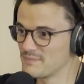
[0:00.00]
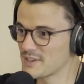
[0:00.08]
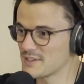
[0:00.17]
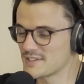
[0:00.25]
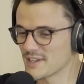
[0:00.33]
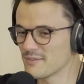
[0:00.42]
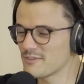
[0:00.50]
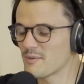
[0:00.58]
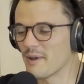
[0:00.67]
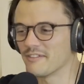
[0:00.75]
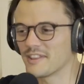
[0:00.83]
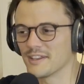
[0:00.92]
Because some of them
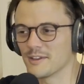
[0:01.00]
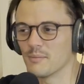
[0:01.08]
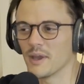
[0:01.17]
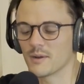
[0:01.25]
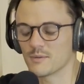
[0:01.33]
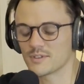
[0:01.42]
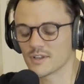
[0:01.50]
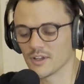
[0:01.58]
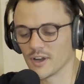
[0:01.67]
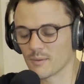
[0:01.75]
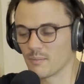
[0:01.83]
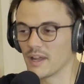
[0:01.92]
have a think about it, which I
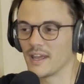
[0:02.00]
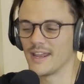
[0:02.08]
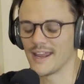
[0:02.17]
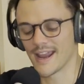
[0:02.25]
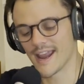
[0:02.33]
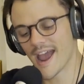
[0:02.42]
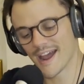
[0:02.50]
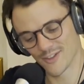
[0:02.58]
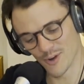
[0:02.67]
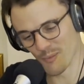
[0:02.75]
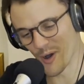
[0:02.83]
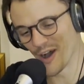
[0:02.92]
like. But he had
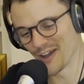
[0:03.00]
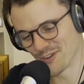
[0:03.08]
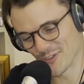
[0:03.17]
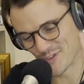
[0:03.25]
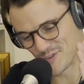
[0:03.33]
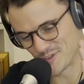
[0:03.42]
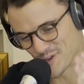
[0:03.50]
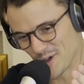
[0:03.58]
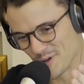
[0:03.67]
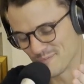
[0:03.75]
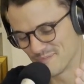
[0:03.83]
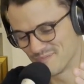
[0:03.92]
the mind on the
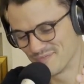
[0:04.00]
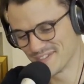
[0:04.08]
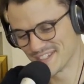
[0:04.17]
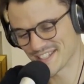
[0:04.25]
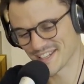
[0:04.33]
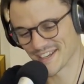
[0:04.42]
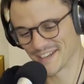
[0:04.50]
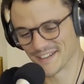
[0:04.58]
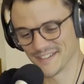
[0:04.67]
job. So